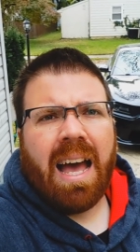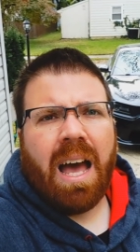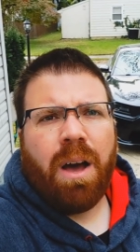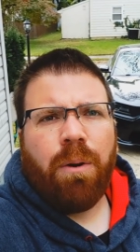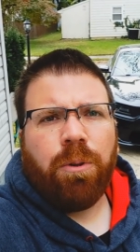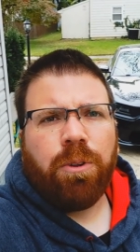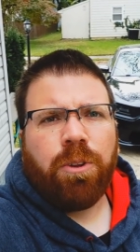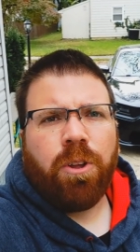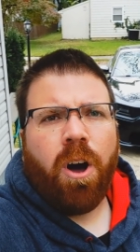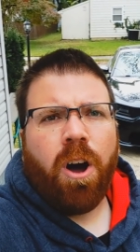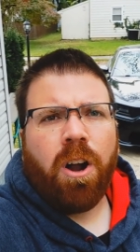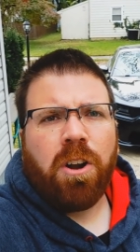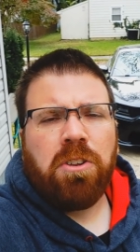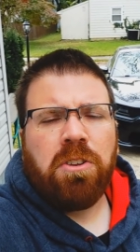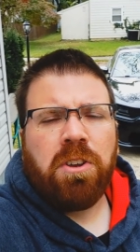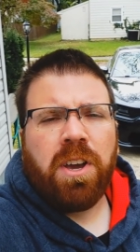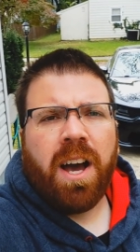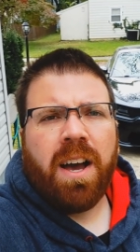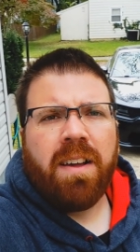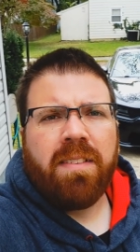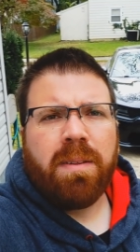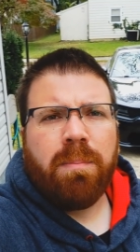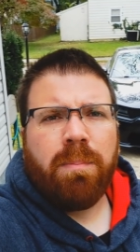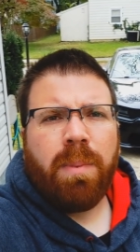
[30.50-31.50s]
I will talk to you
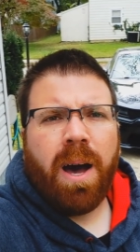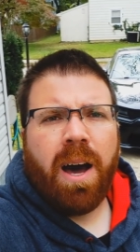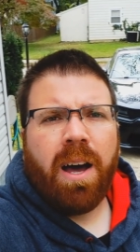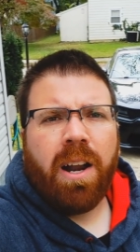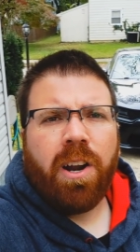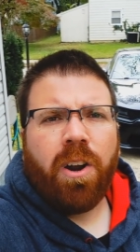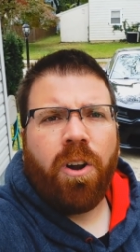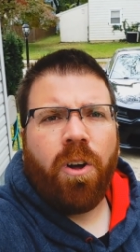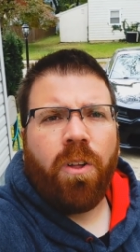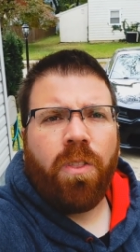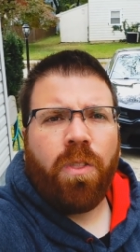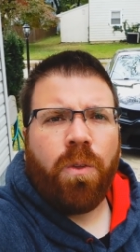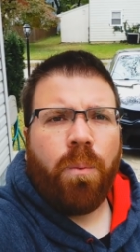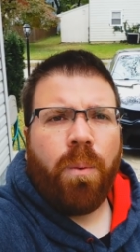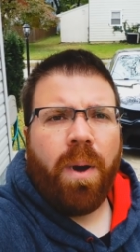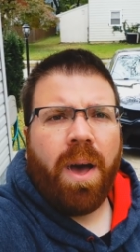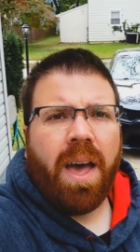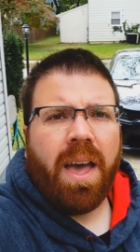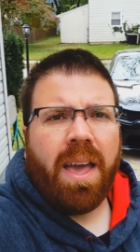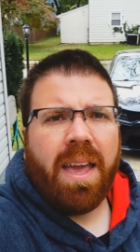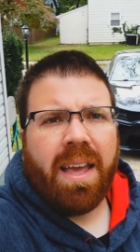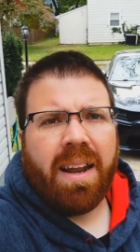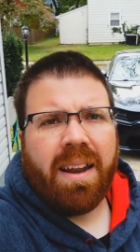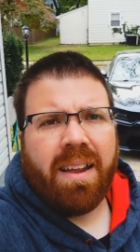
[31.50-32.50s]
guys about it on the
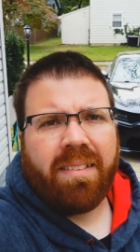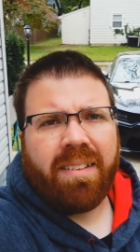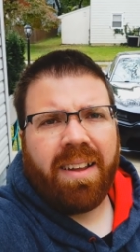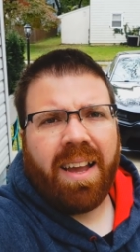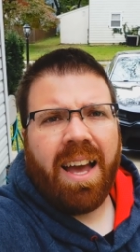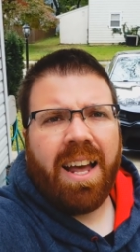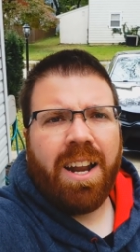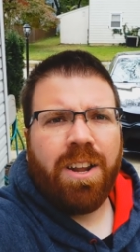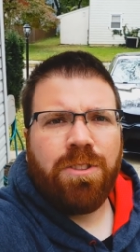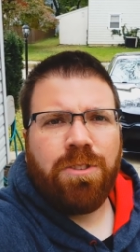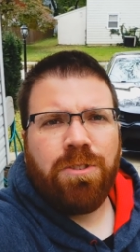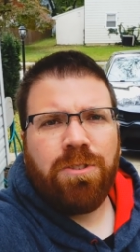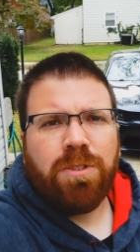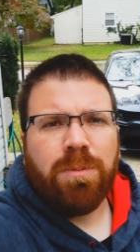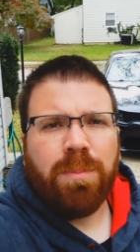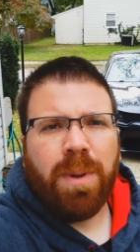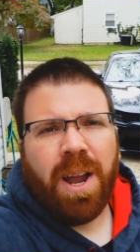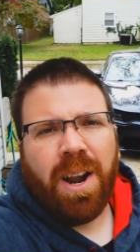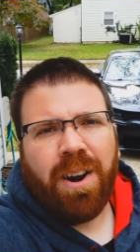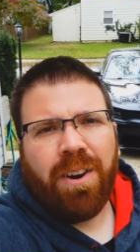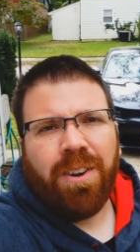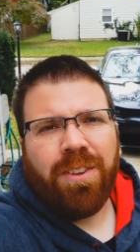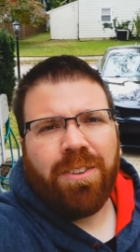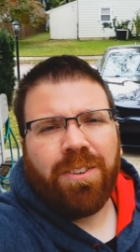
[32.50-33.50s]
way, and I have to kind of do some
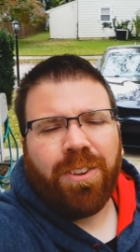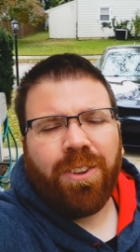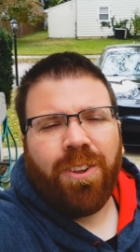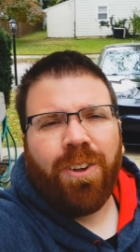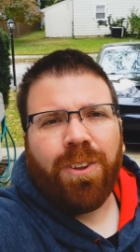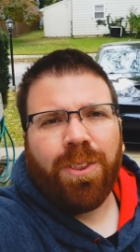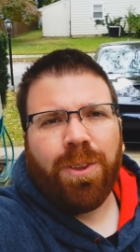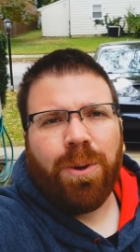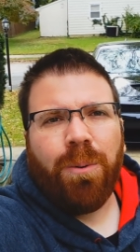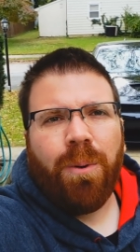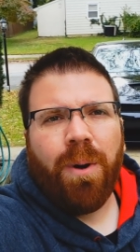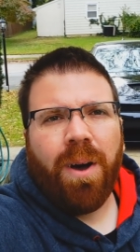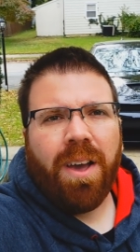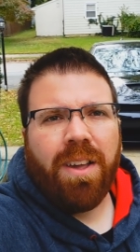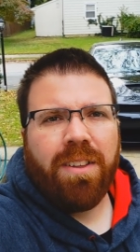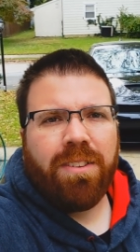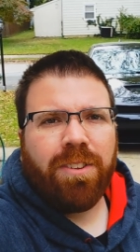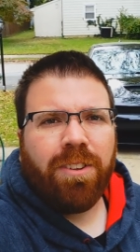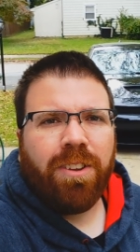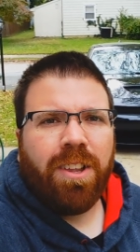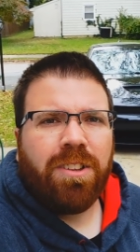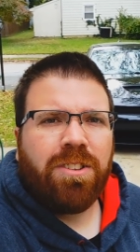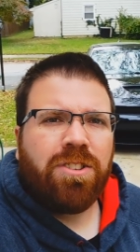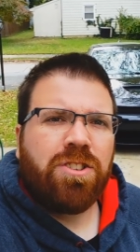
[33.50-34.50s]
errands along the way.
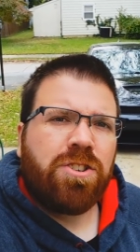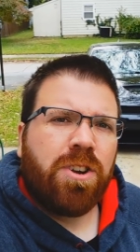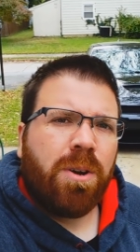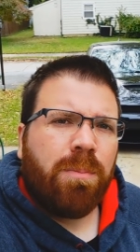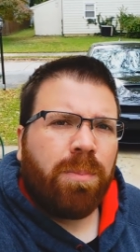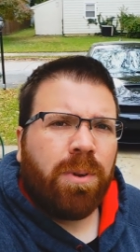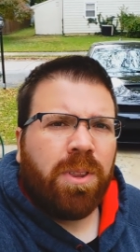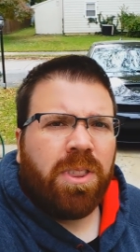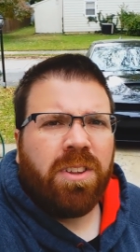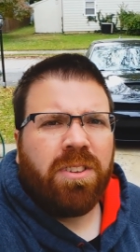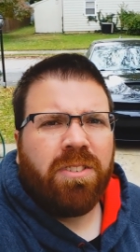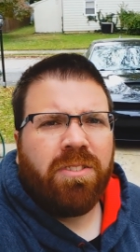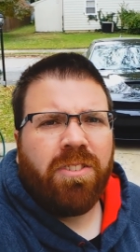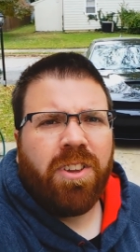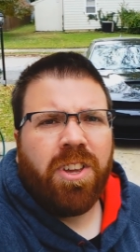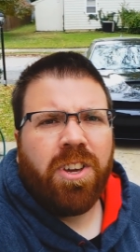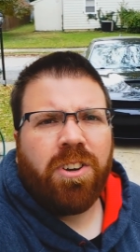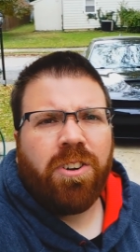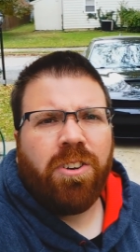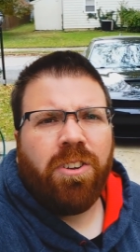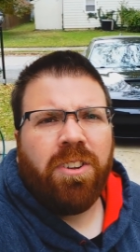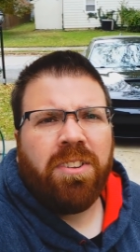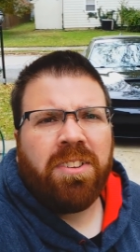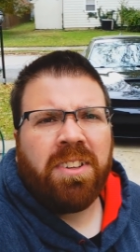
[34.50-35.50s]
So let's jump on this
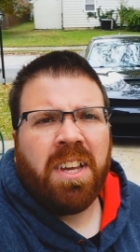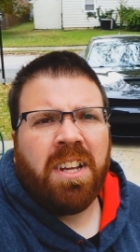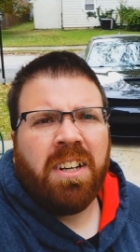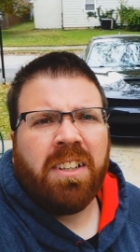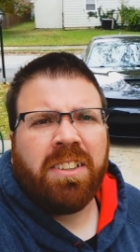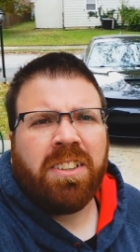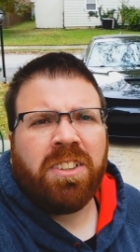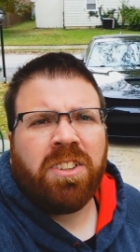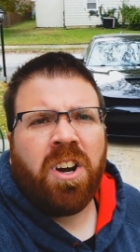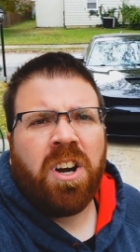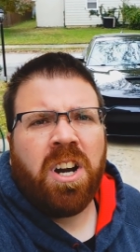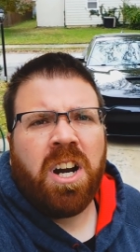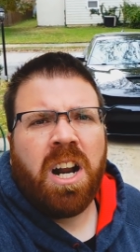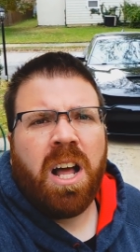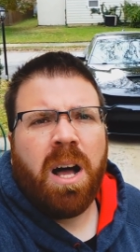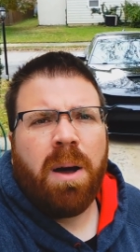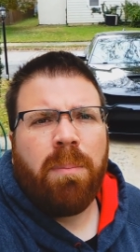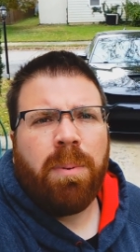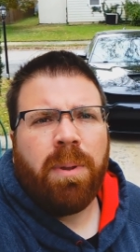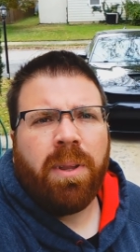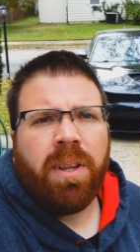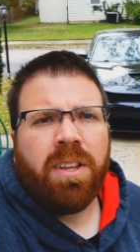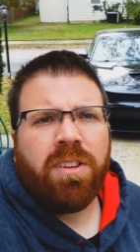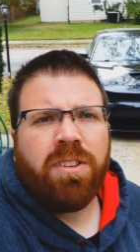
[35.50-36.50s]
vehicle, let's get her started
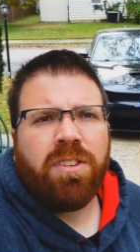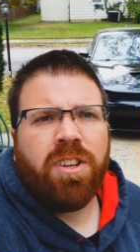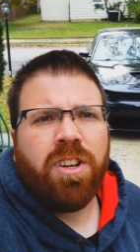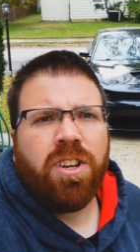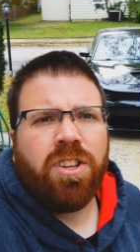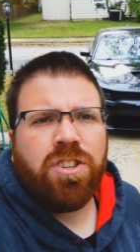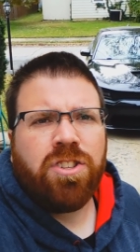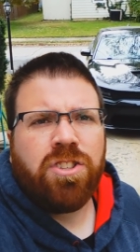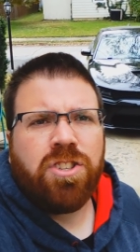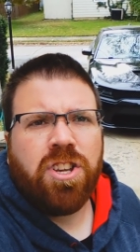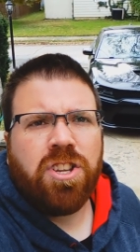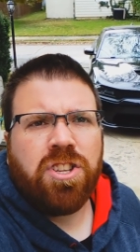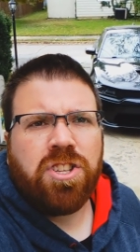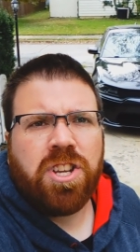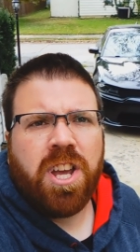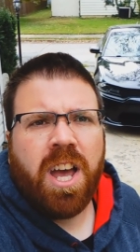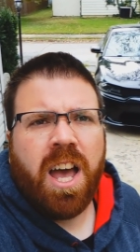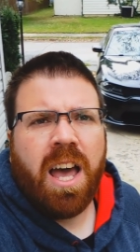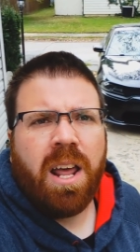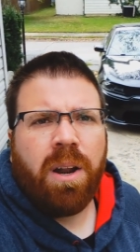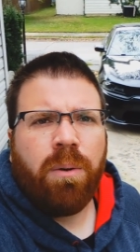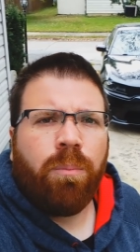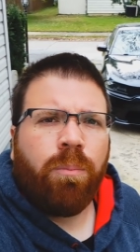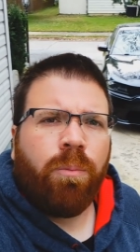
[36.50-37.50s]
up, and let's chit
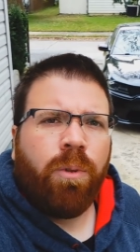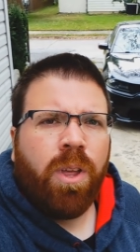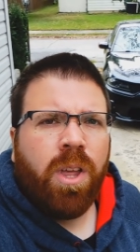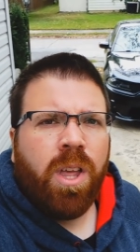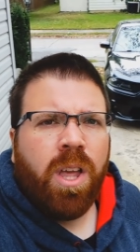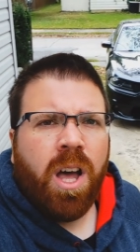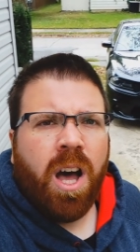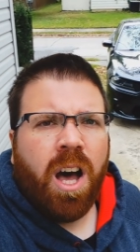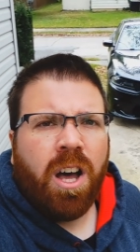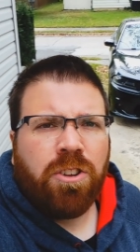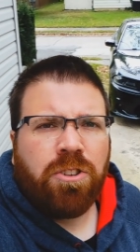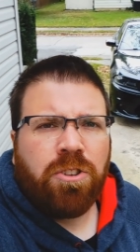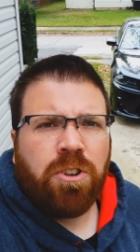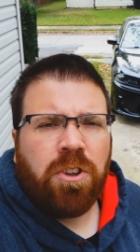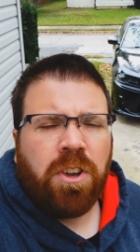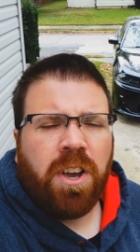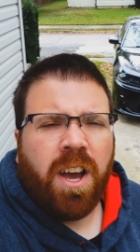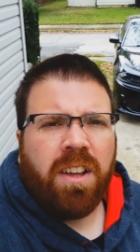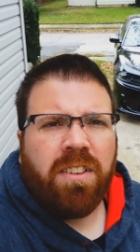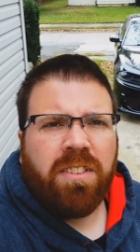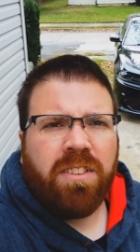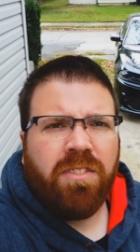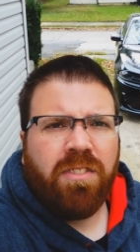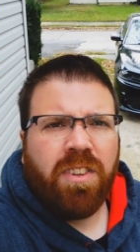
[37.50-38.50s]
chat, and I'll show you
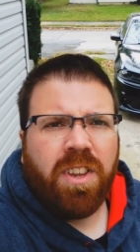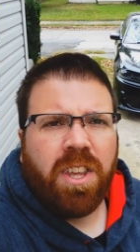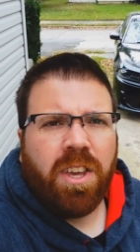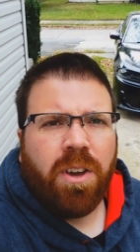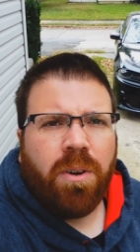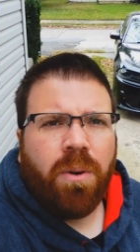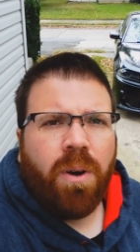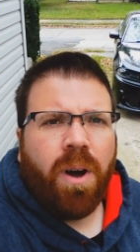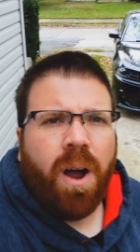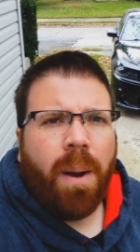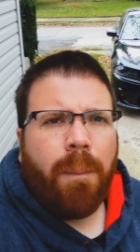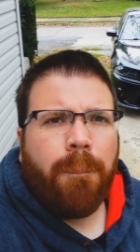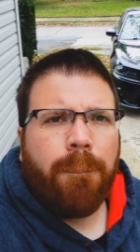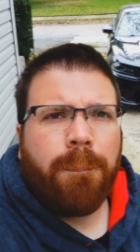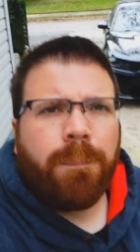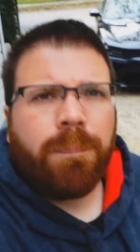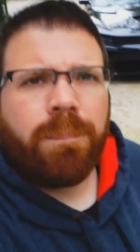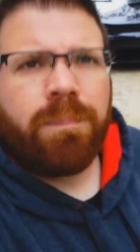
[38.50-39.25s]
guys the video. All right.